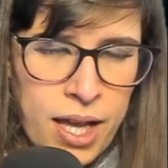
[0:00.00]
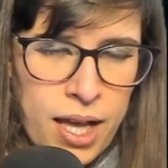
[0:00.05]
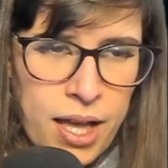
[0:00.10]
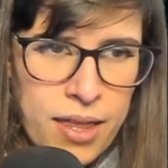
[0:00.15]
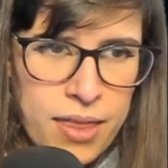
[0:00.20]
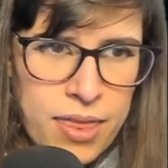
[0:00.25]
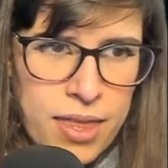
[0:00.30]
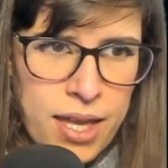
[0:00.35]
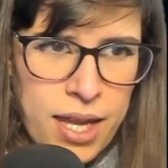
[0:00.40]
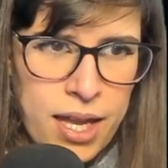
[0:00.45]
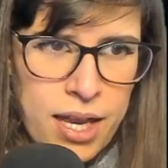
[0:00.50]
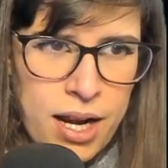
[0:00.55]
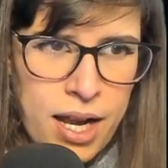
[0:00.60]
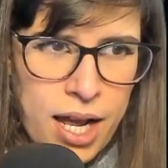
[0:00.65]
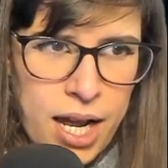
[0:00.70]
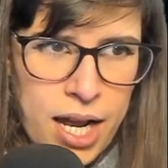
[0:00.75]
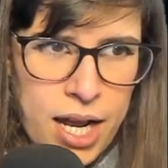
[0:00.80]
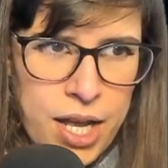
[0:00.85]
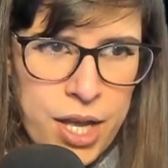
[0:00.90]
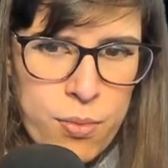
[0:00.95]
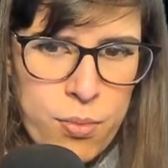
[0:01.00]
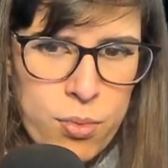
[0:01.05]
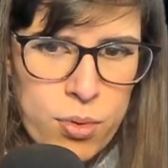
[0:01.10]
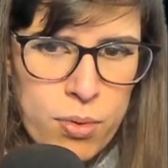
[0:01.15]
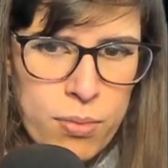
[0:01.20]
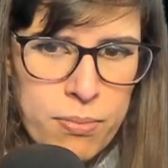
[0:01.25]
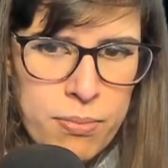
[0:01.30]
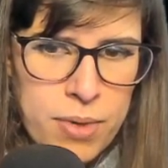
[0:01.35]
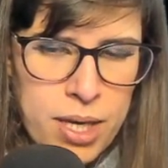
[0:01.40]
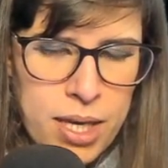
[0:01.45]
And then
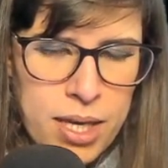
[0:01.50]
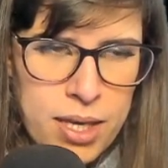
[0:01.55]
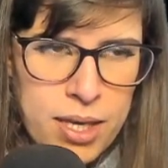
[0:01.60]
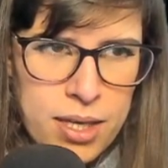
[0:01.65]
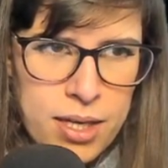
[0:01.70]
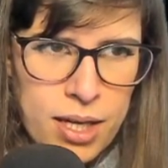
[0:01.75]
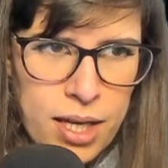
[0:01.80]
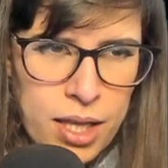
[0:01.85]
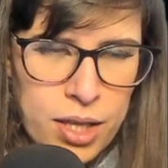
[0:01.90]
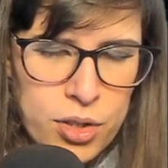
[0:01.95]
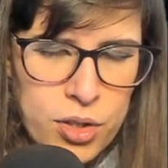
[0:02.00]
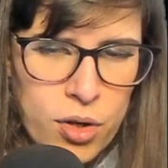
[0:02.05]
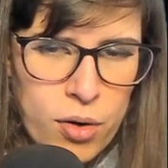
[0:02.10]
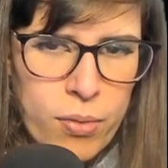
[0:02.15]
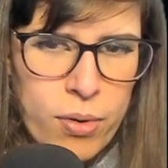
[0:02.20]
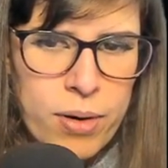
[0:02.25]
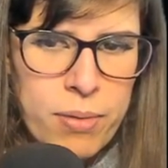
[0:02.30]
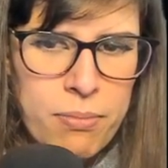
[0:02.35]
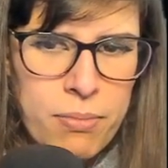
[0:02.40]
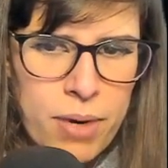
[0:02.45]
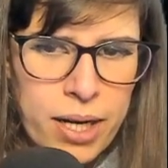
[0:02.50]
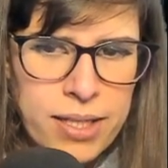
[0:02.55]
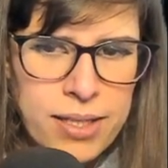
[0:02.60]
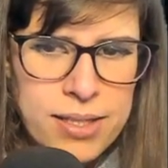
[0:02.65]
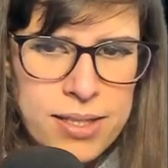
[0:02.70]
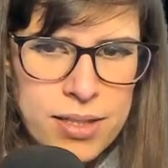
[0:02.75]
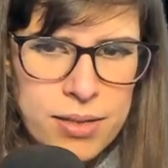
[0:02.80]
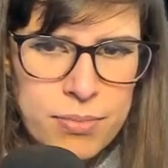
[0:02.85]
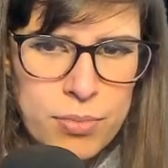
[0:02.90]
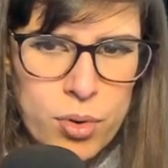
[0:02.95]
I'll go and mine
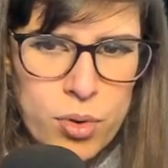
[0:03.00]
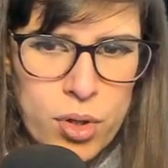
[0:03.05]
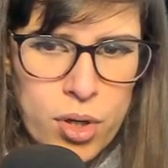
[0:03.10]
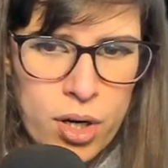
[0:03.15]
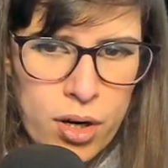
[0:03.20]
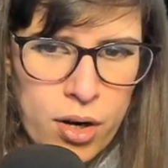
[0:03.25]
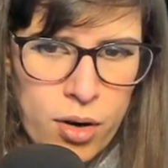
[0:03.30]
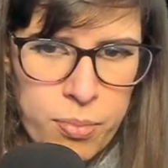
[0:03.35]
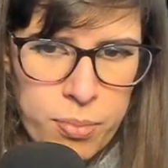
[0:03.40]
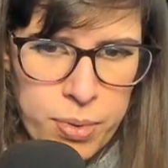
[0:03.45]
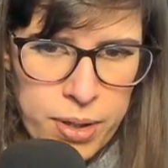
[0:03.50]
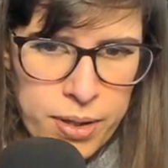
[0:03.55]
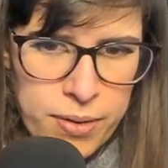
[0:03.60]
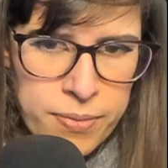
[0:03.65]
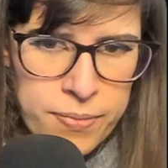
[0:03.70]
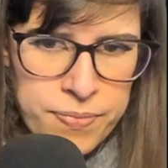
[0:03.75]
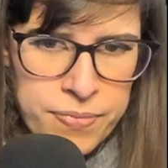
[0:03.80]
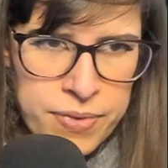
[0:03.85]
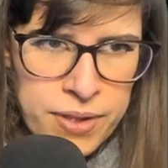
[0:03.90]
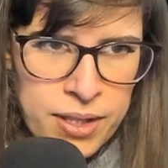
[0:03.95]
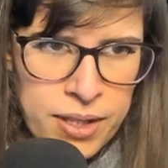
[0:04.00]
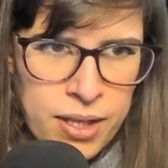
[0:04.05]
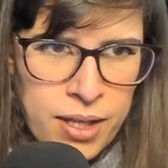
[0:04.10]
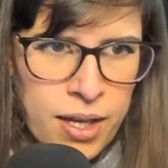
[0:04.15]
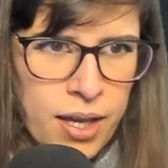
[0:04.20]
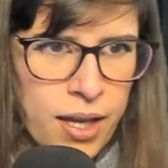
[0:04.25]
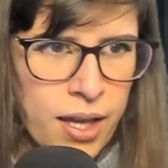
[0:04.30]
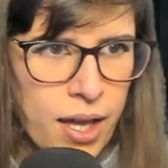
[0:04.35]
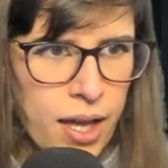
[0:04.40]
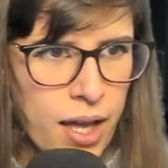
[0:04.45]
some more copper.
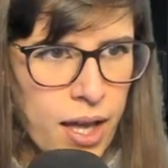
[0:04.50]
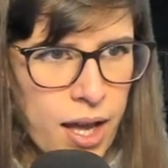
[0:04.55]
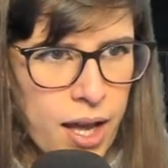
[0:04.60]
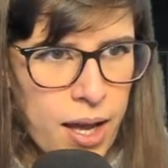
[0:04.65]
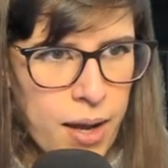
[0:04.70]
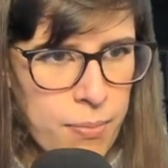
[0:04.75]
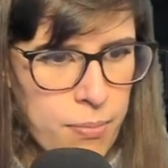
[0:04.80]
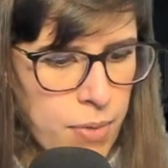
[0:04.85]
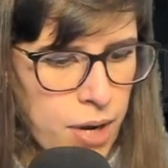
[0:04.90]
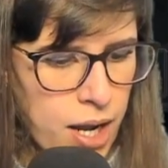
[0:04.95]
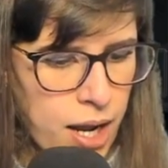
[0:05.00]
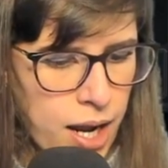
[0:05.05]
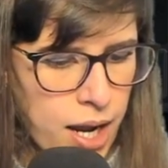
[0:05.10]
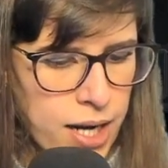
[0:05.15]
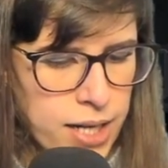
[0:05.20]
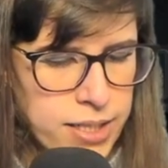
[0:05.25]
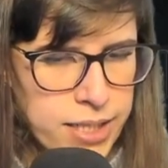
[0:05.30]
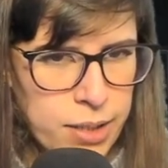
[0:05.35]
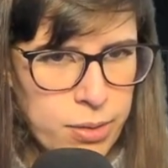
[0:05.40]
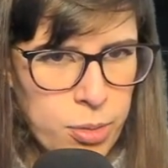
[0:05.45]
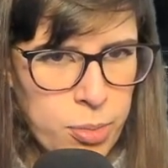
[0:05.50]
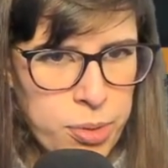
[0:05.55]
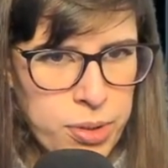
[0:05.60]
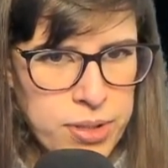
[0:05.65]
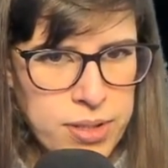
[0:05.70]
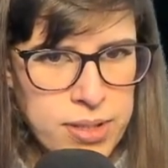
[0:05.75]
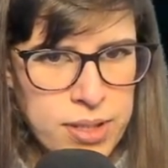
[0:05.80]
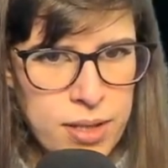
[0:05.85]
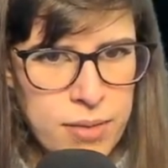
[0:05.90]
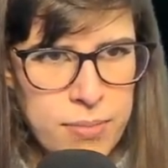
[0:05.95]
And I will
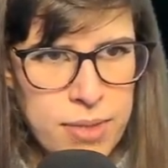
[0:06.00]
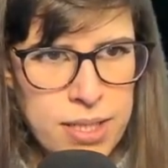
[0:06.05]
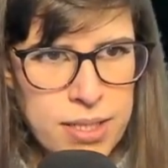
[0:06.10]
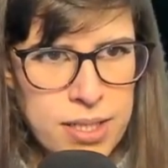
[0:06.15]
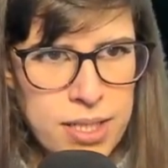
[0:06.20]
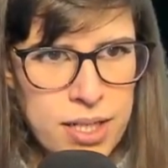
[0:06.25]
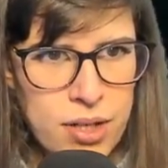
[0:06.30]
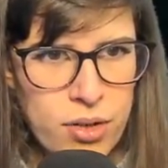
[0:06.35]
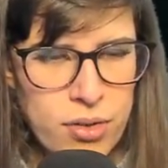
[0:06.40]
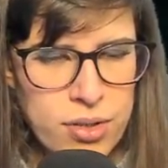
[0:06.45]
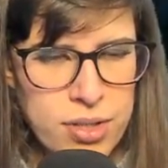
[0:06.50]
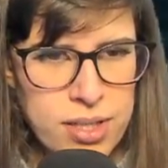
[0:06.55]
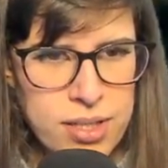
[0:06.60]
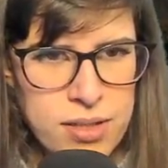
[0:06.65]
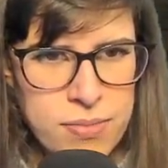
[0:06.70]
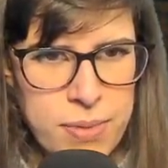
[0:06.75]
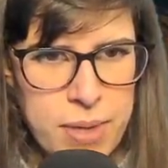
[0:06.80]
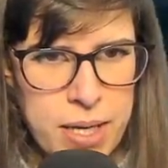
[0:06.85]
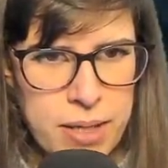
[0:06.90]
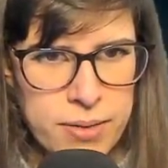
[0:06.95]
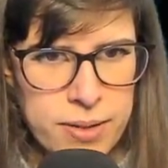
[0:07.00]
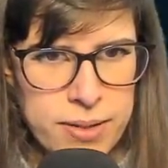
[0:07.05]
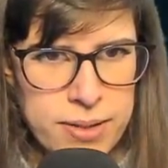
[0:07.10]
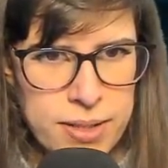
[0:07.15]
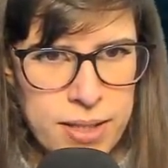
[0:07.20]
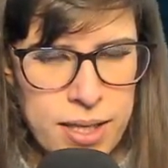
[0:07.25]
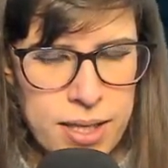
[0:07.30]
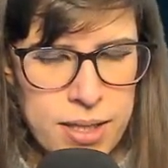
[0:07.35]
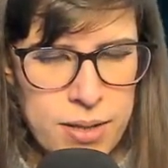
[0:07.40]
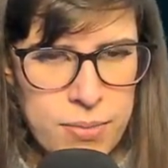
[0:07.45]
put some tin on to smelt.
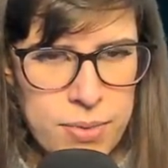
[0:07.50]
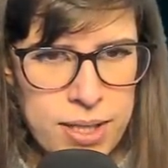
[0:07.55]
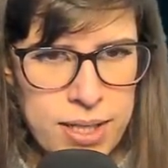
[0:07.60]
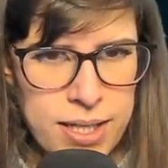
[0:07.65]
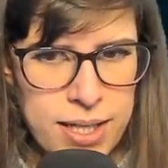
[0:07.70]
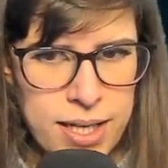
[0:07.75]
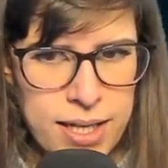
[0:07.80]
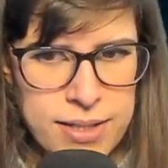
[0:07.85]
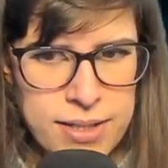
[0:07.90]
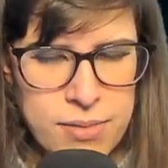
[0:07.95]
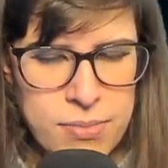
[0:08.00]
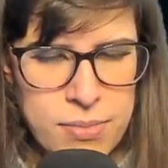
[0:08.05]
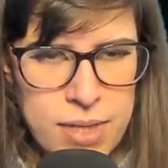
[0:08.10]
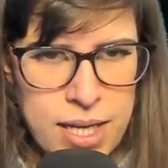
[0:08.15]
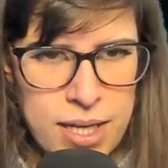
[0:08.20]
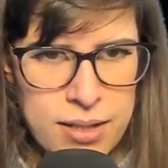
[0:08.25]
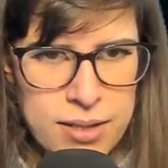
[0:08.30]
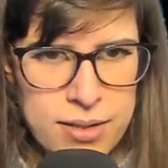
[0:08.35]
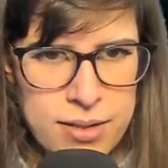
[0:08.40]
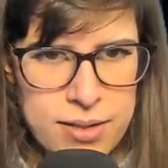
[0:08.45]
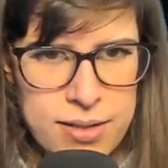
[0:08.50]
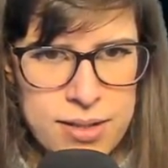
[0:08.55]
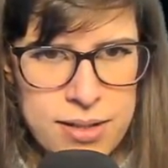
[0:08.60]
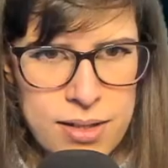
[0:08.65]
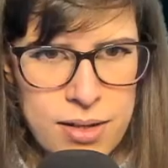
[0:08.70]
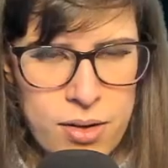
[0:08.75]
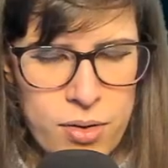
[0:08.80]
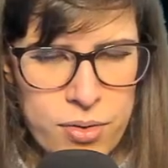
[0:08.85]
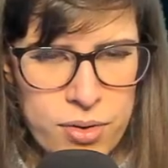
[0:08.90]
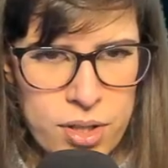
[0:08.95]
And then we can get some nails
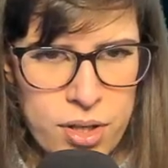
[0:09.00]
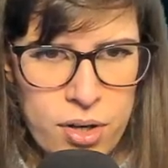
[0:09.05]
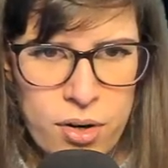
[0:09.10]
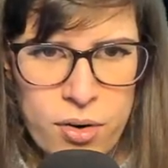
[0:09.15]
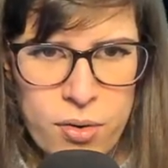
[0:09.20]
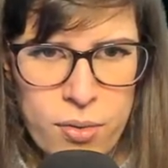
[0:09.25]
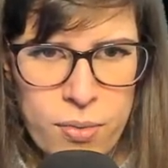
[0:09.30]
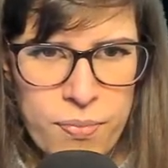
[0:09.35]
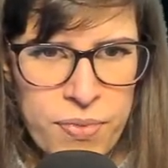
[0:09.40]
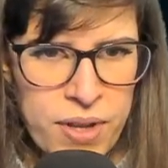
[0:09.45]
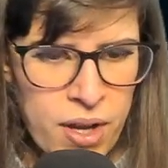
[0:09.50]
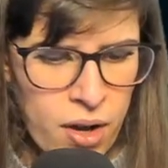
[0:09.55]
on the go.